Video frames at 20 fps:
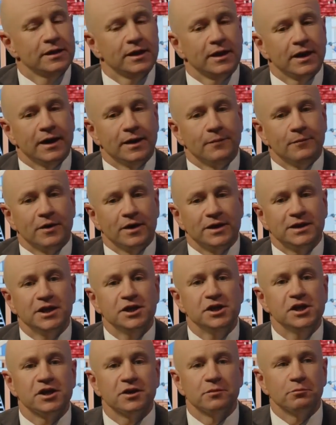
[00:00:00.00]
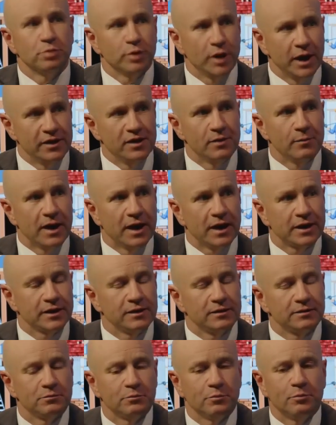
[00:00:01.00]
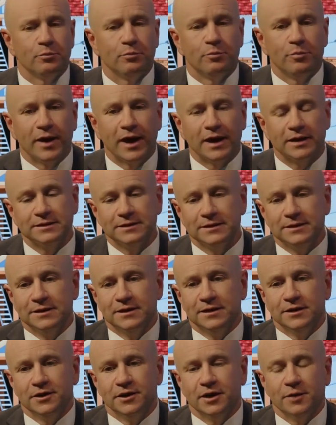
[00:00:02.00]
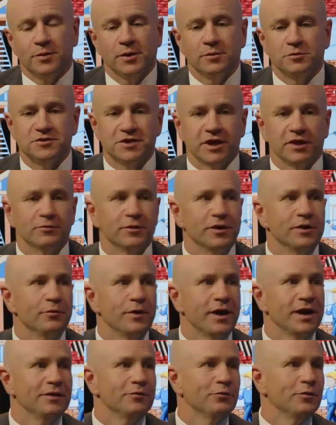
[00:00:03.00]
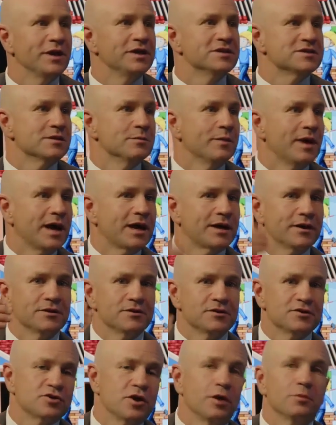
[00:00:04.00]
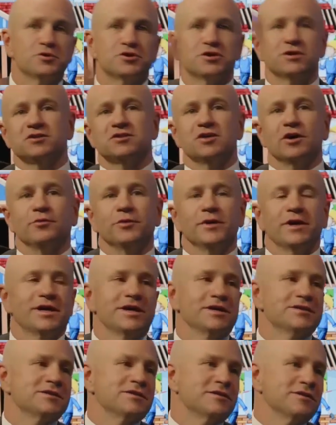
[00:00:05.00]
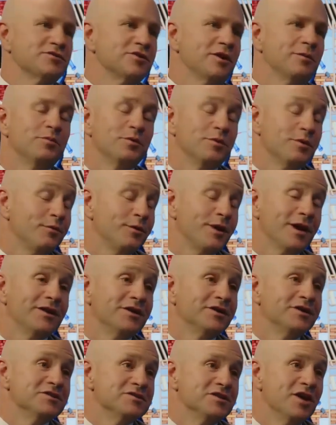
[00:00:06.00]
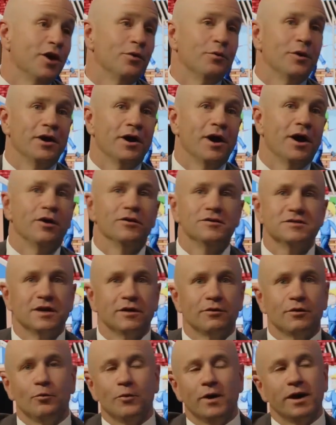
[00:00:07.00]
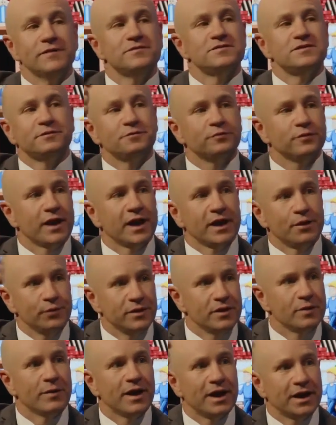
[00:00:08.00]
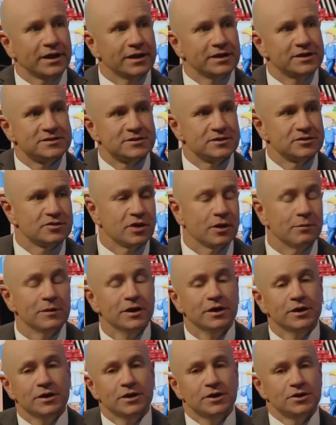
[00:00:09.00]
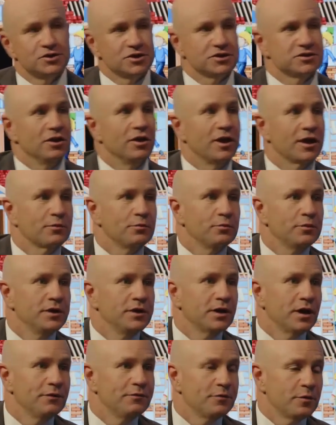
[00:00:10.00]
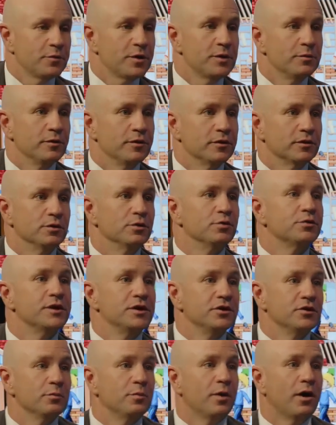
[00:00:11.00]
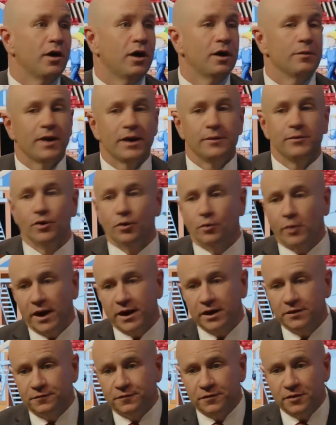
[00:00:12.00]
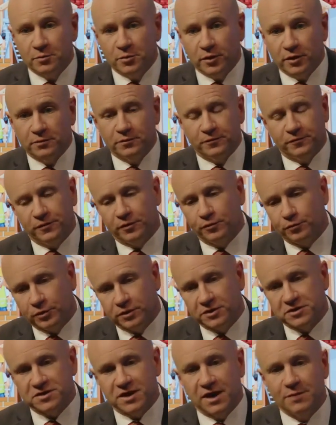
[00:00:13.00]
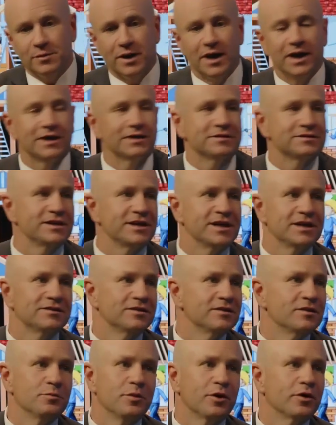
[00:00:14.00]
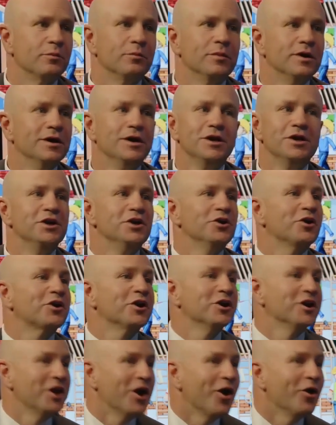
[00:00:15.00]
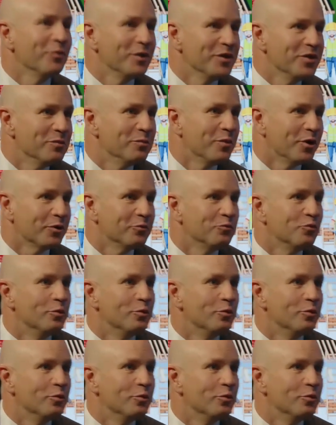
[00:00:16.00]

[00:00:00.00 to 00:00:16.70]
I think you can play the market, but people say to me, when's the market at the top? Should I sell when it gets to the top? But the reality is no one knows. No one waves the flag when the market hits the top. Just like, for people that are looking to buy, maybe you're waiting for the real estate market to get to the bottom, you're not going to know when the bottom will be.